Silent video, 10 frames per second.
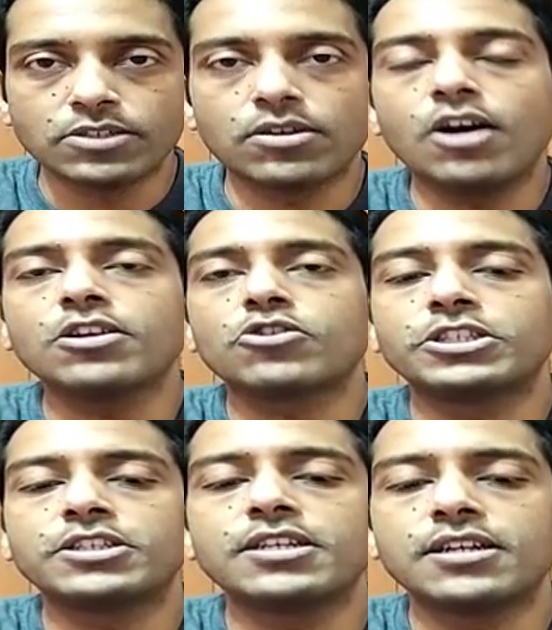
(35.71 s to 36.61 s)
So now the
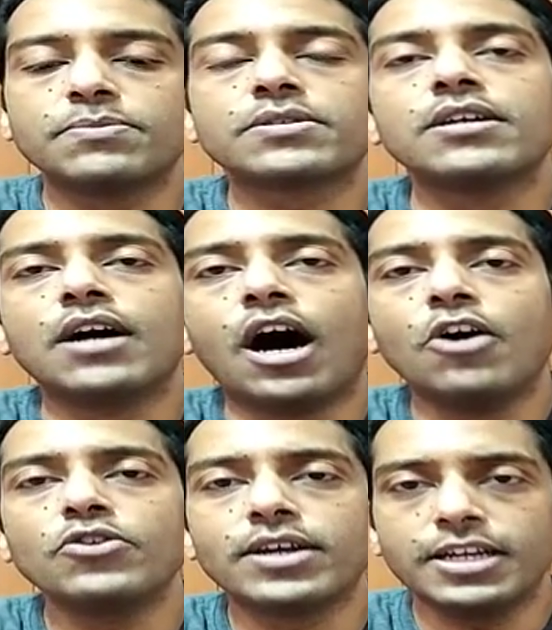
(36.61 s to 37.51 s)
question comes,
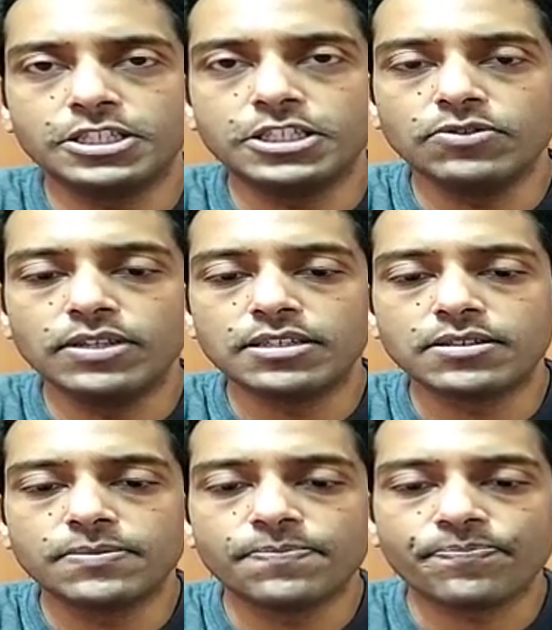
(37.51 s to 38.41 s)
how you can achieve
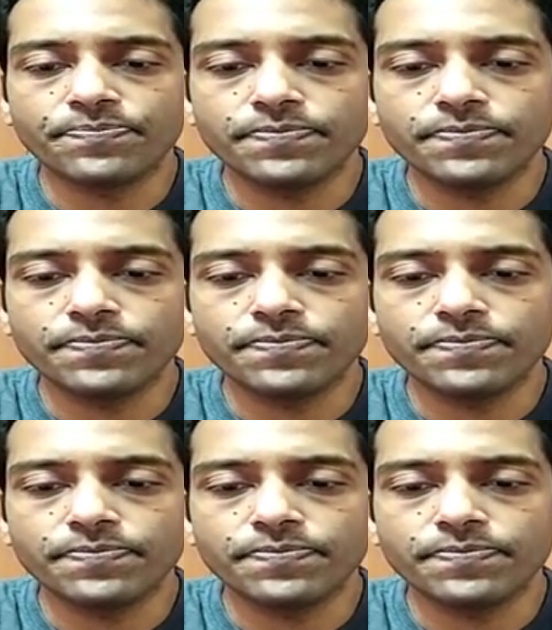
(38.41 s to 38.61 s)
this?